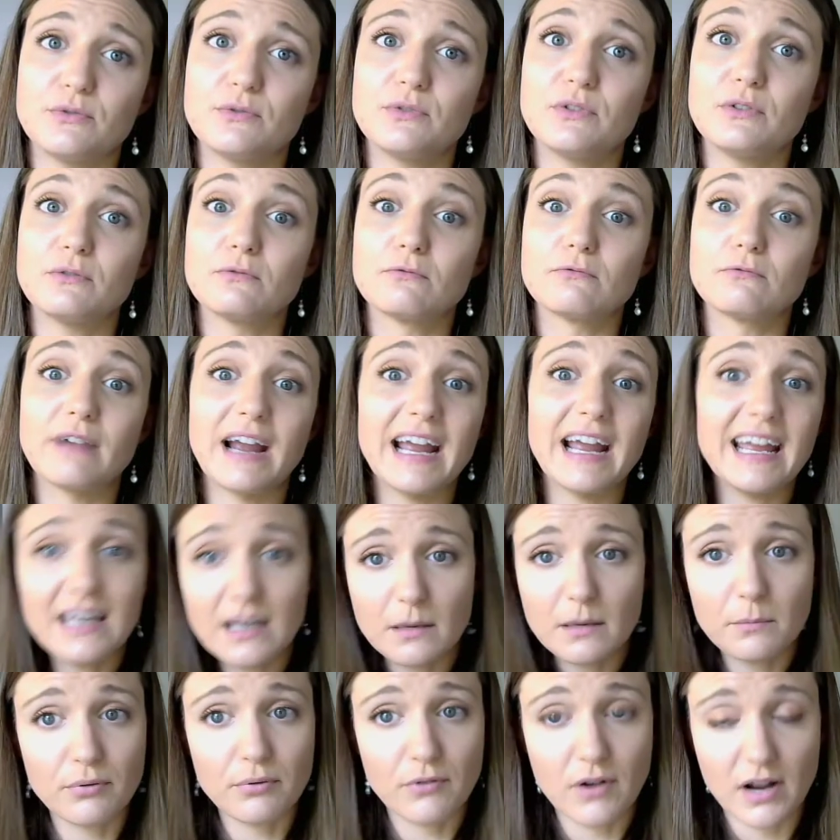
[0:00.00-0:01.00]
the
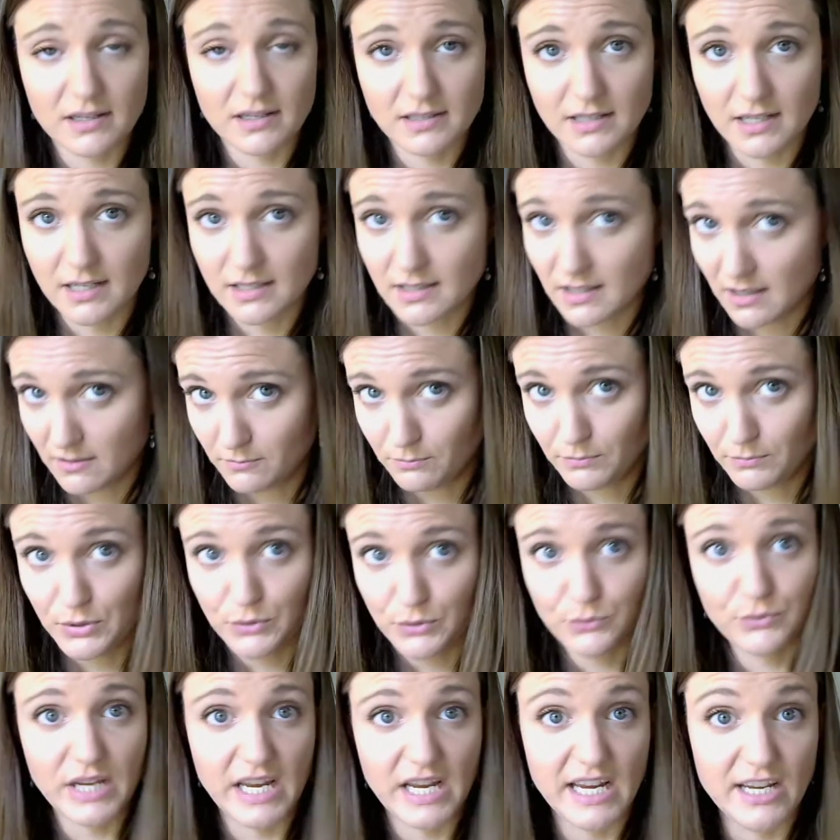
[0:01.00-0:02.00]
random process of
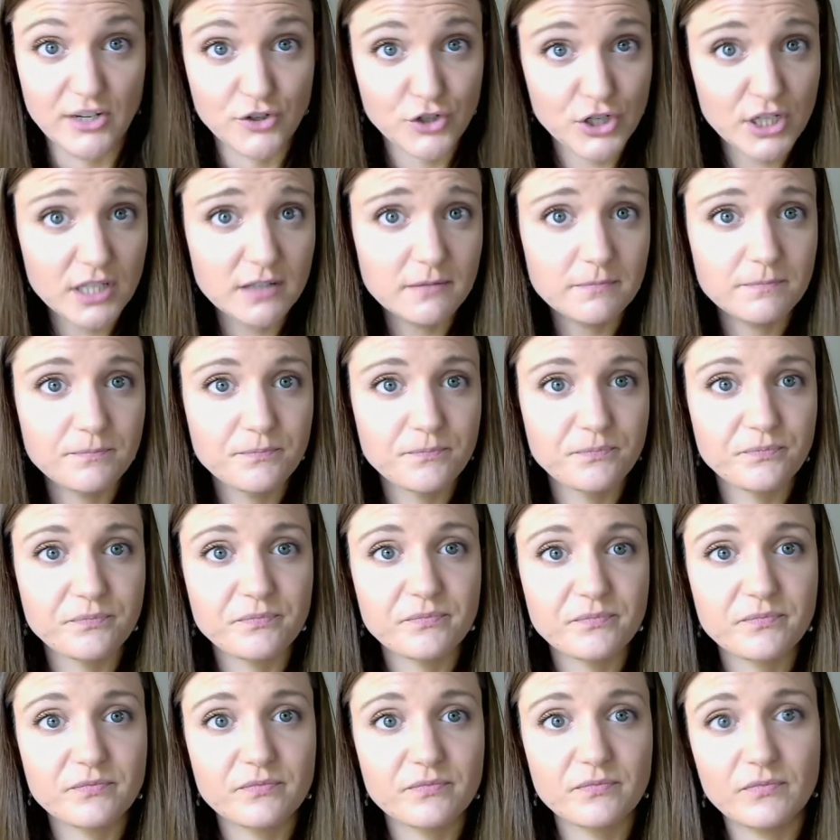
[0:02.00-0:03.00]
mutation,
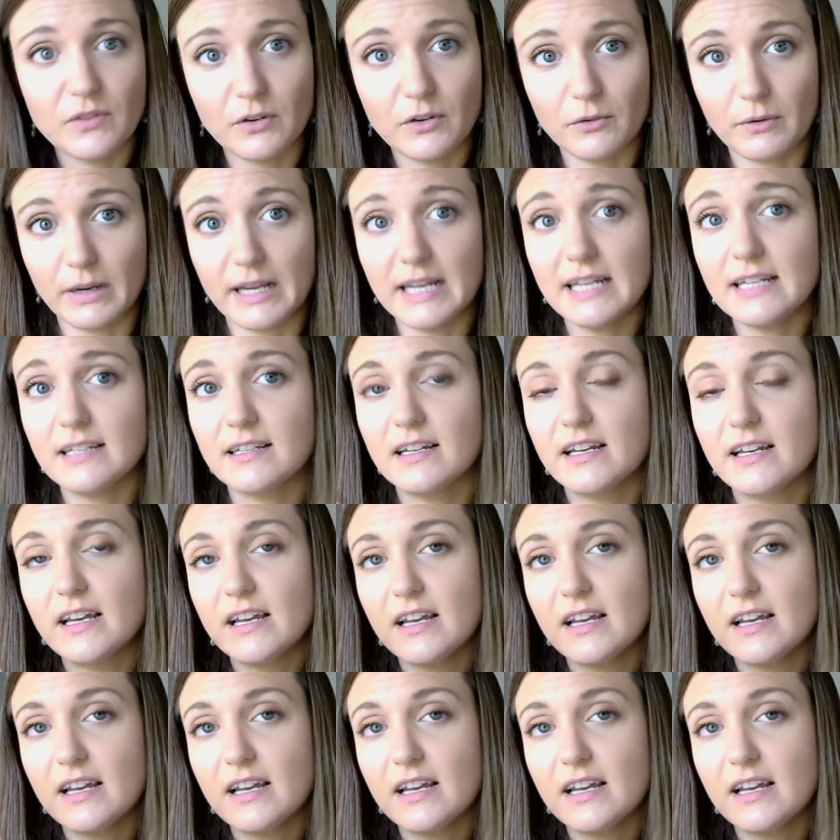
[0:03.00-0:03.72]
right?